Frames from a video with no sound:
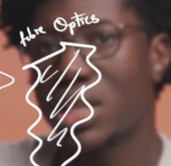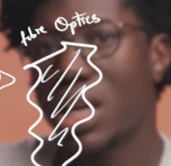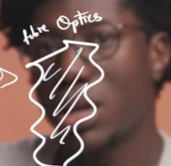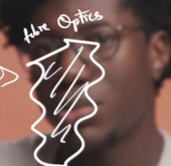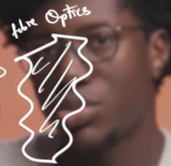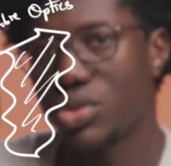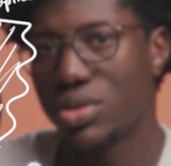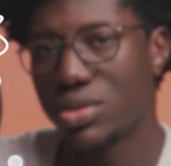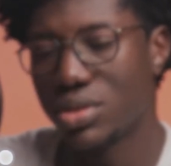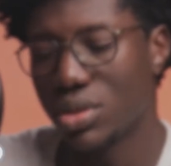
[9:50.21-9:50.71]

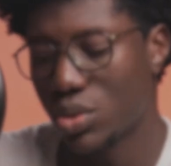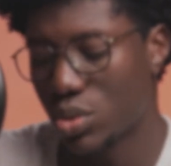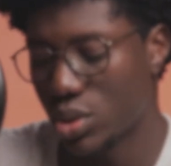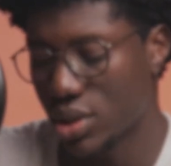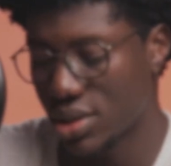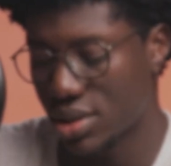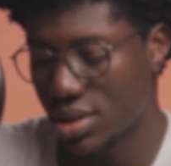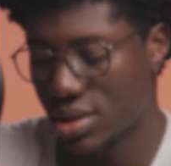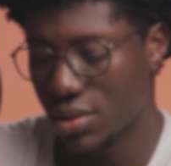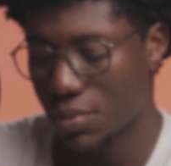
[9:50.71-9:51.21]
time to the
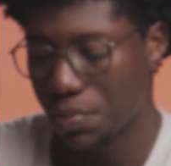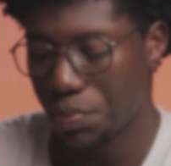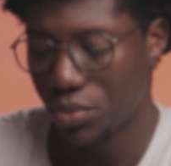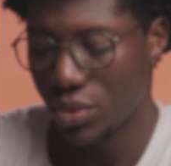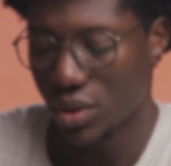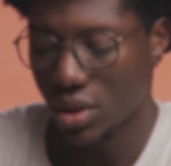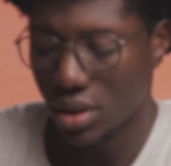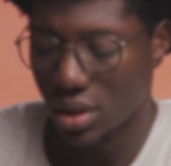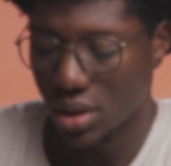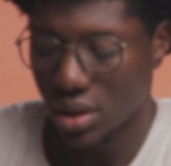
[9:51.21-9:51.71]
request.
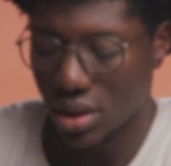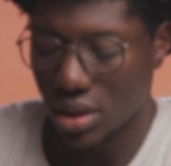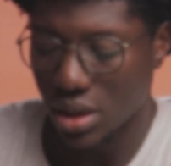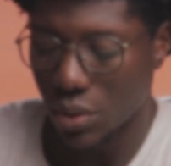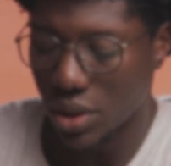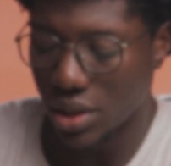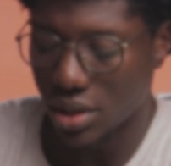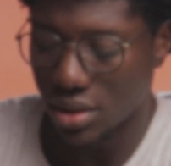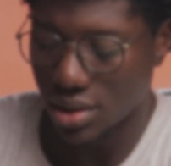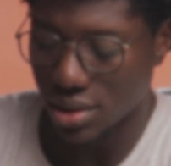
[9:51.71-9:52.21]

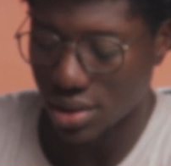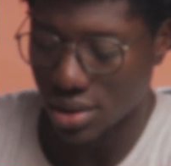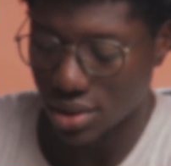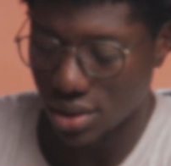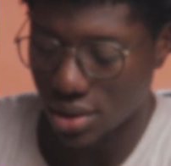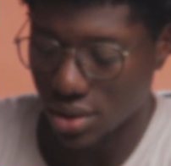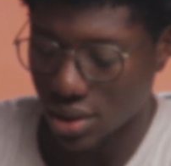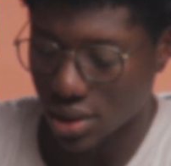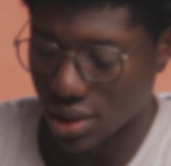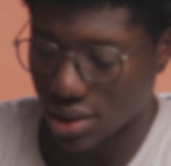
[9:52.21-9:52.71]
Then when this
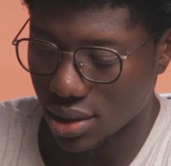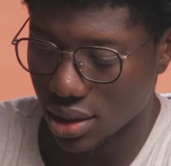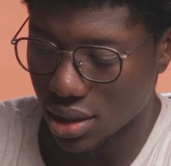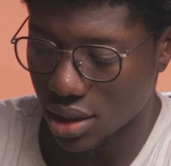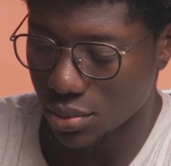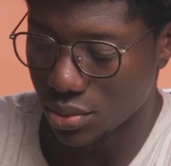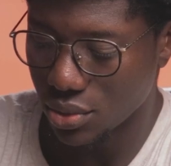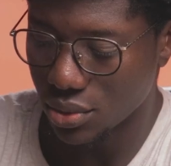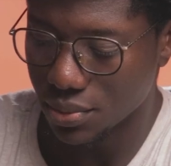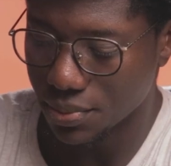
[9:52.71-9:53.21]
is the undersea
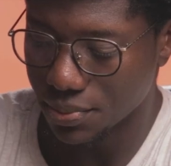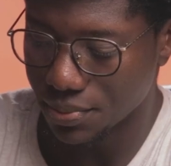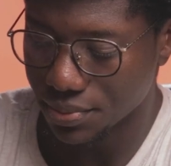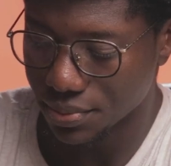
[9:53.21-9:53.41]
cable,